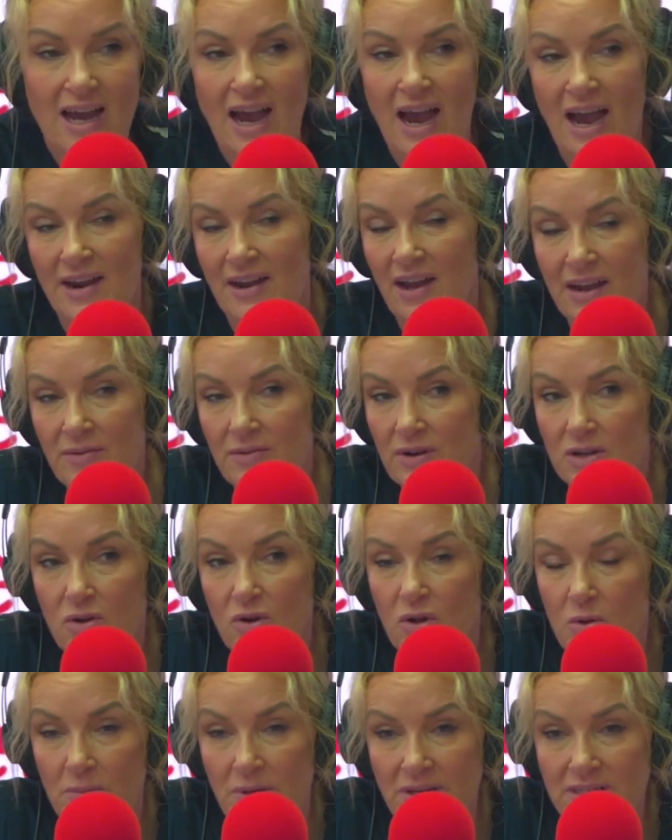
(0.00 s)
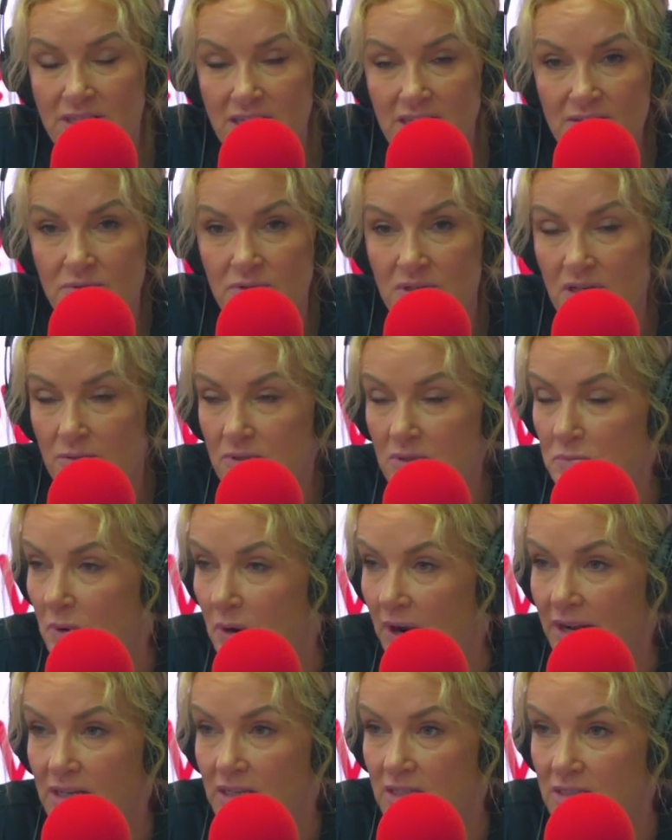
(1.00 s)
And I recall myself when I was
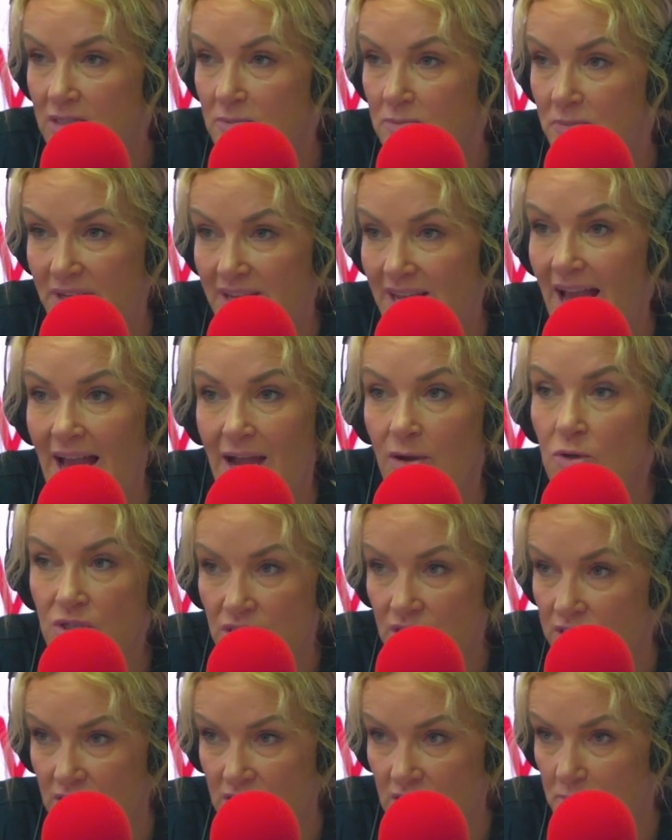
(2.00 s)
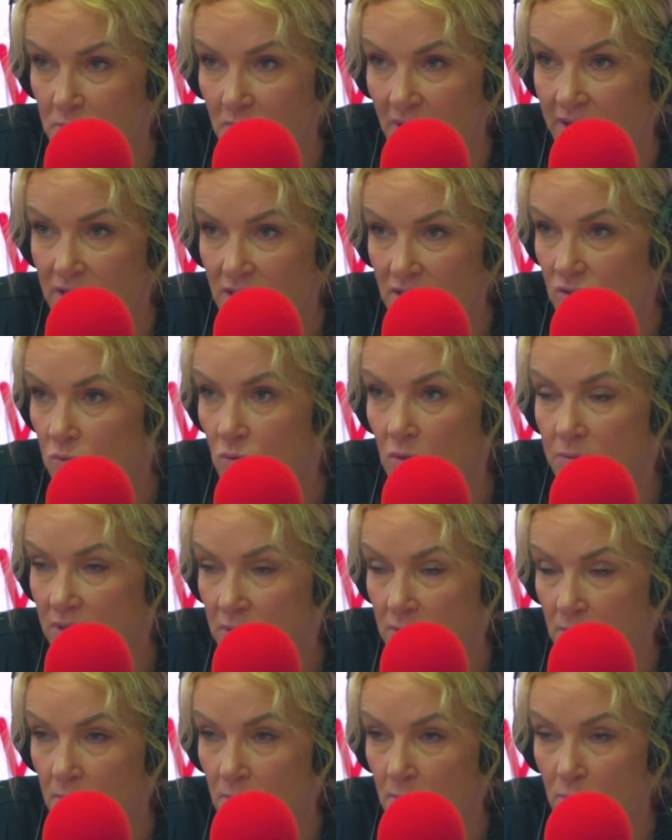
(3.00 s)
pregnant being outed as a pregnant
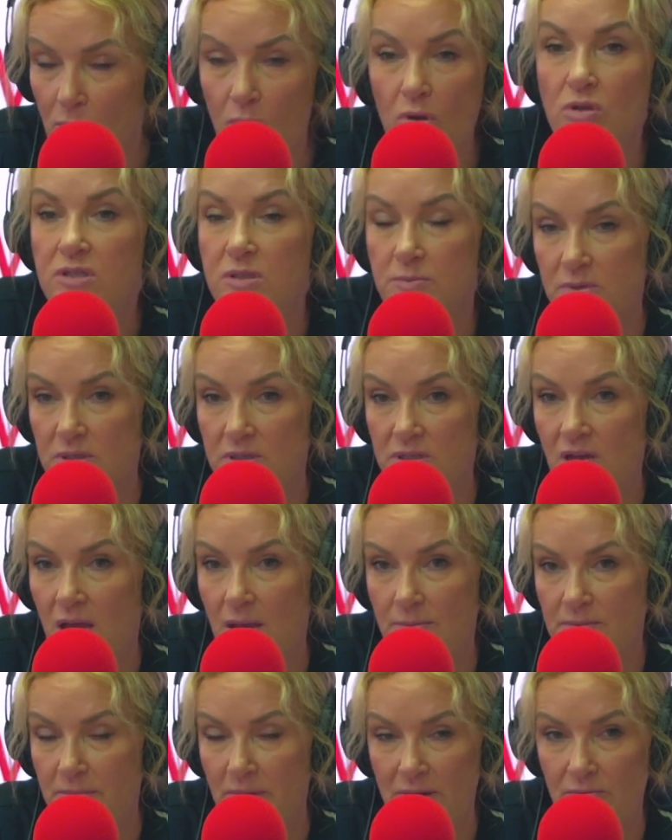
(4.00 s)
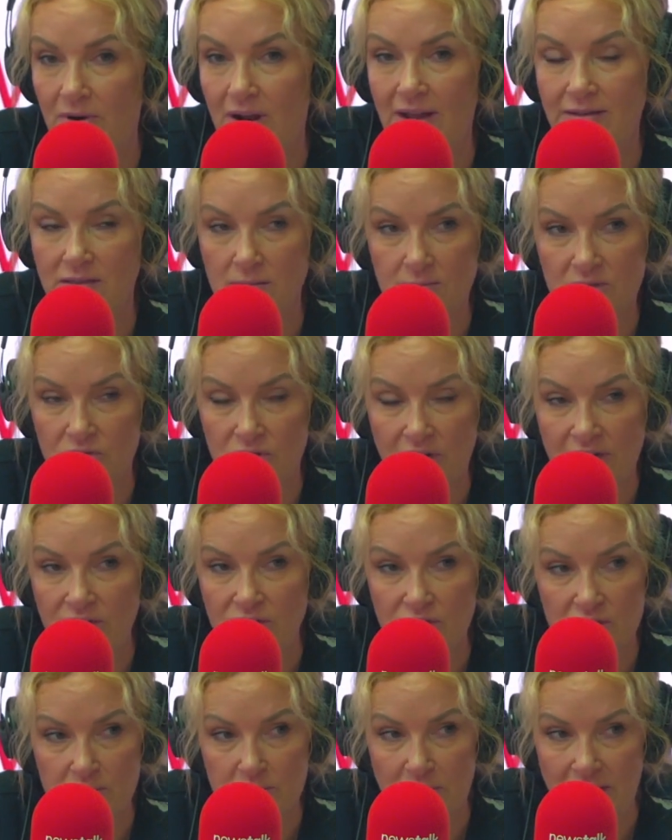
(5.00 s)
woman multiple times by random
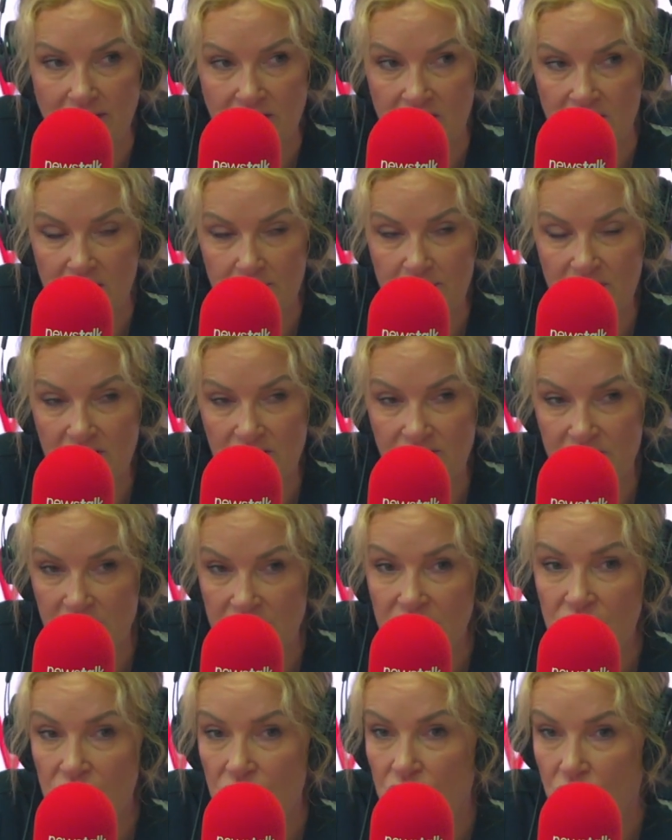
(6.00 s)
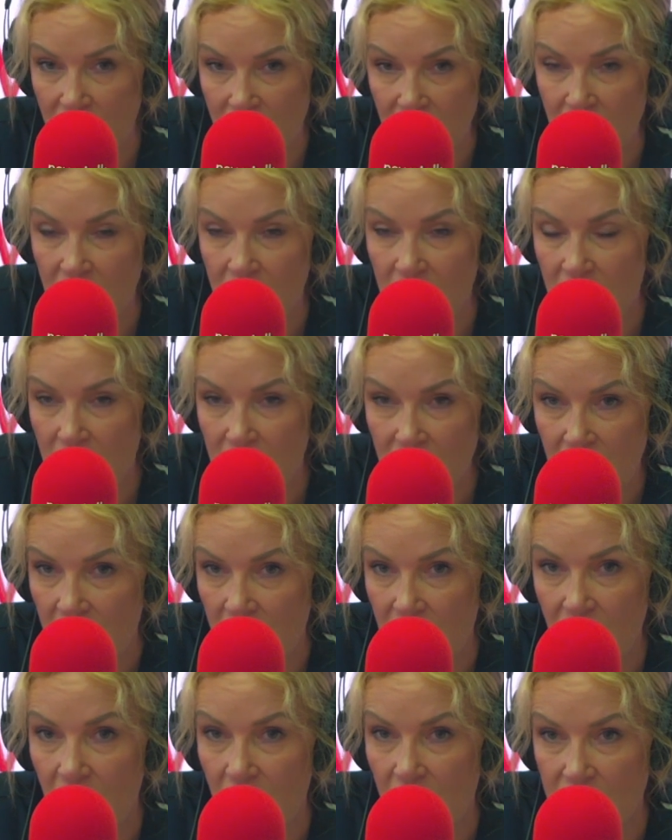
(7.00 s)
strangers, practically, because if you didn't drink in
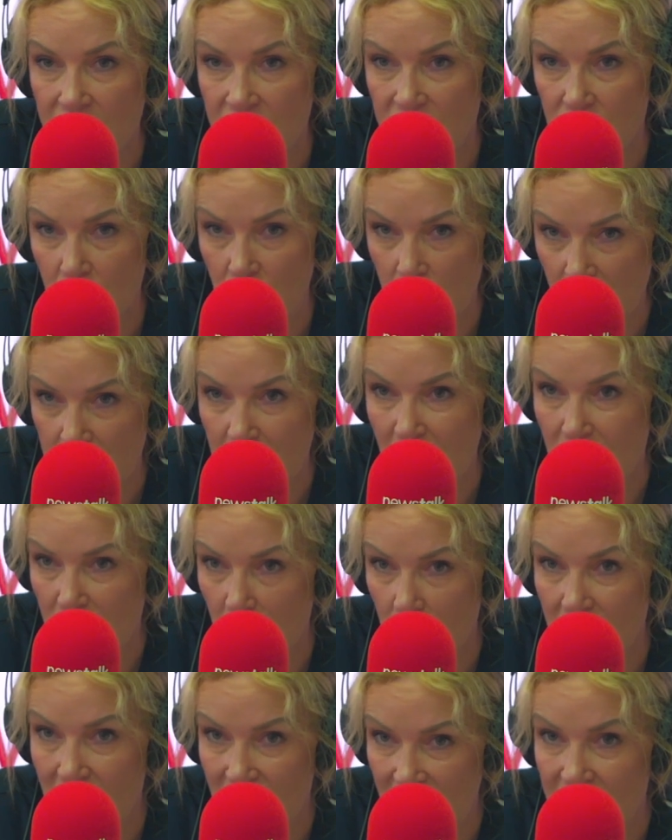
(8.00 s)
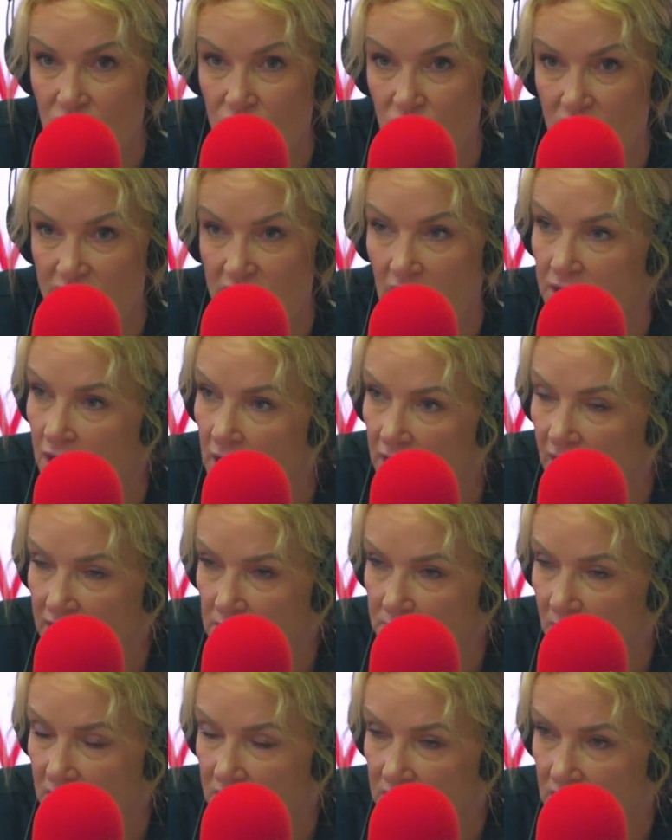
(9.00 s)
Ireland as a woman, people would literally say, "Are you on
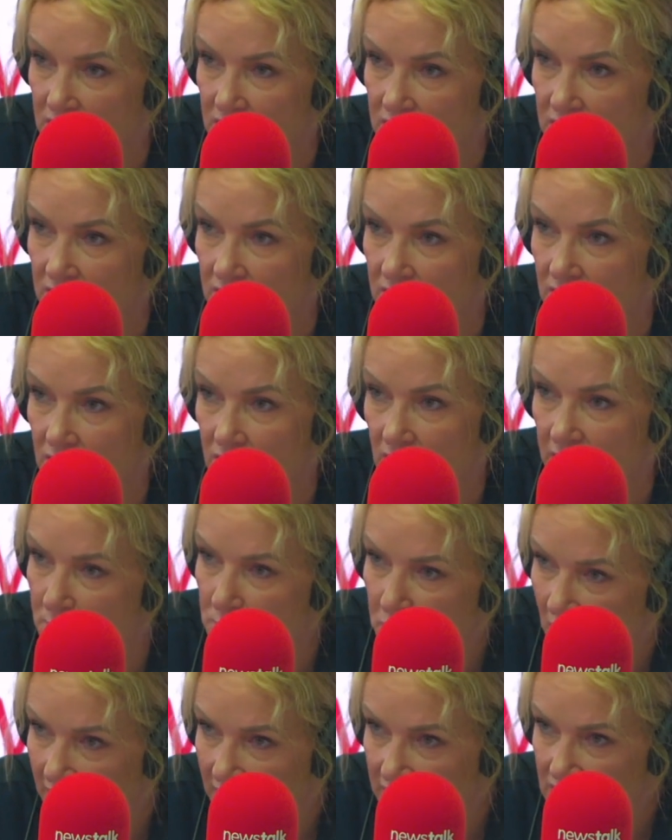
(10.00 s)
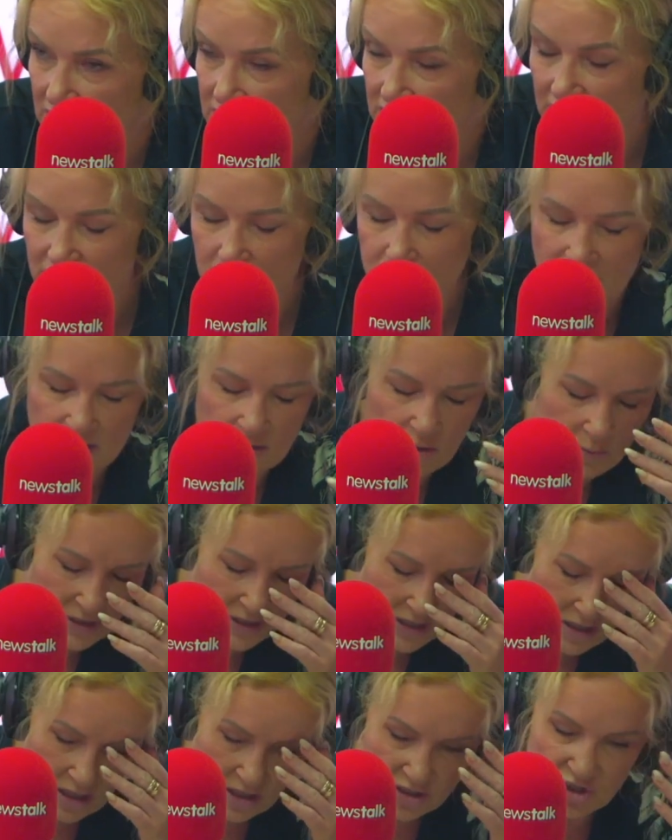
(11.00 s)
antibiotics? Are you pregnant?" And you'd be like, "Oh my
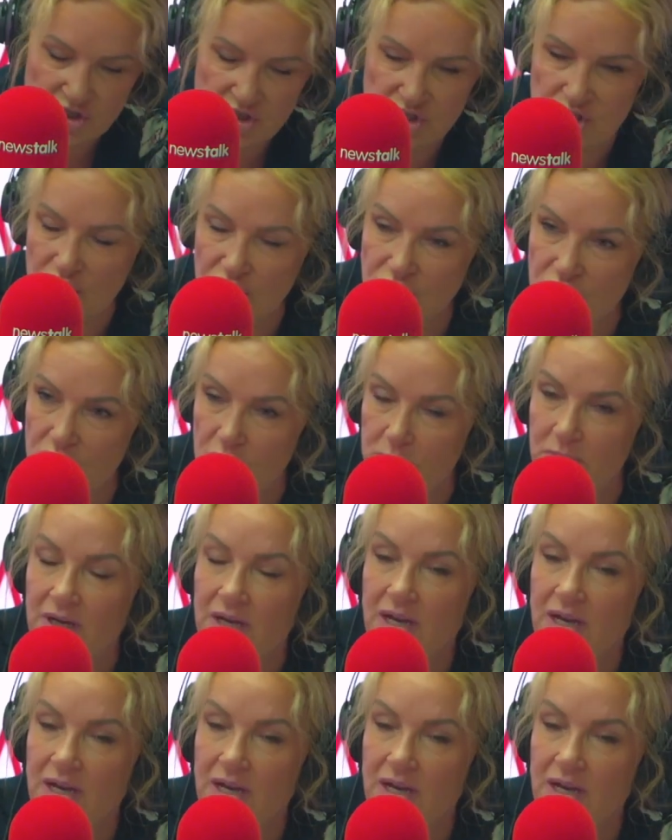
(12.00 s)
God, shut up."